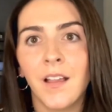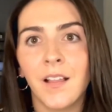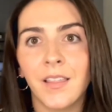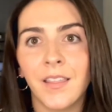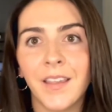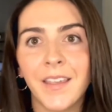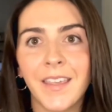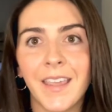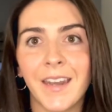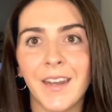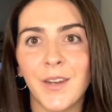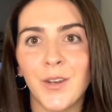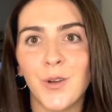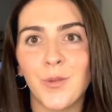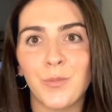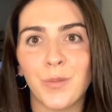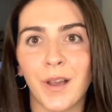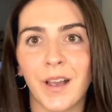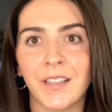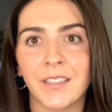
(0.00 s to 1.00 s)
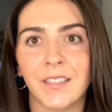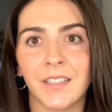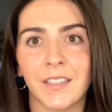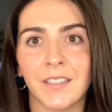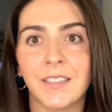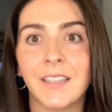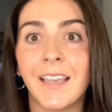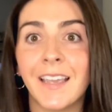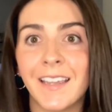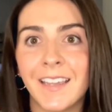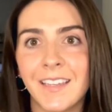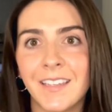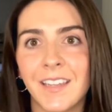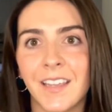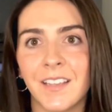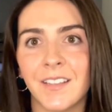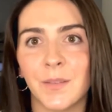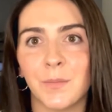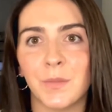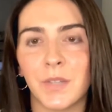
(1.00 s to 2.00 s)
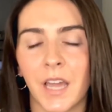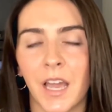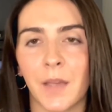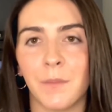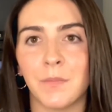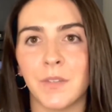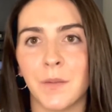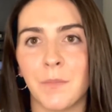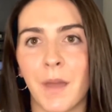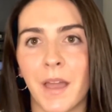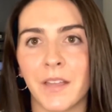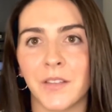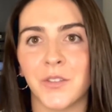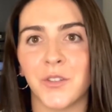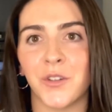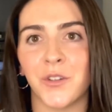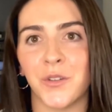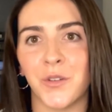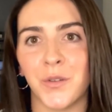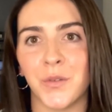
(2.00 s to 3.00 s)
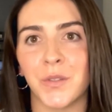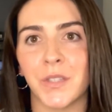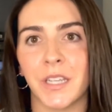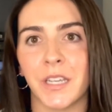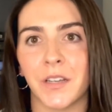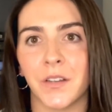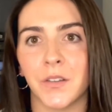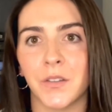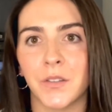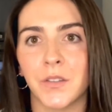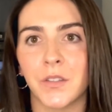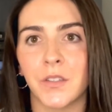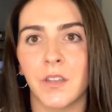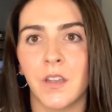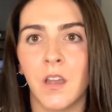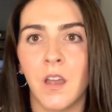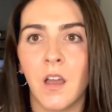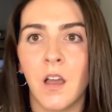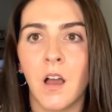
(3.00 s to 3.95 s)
Like any new process, it can take some time to master new skills.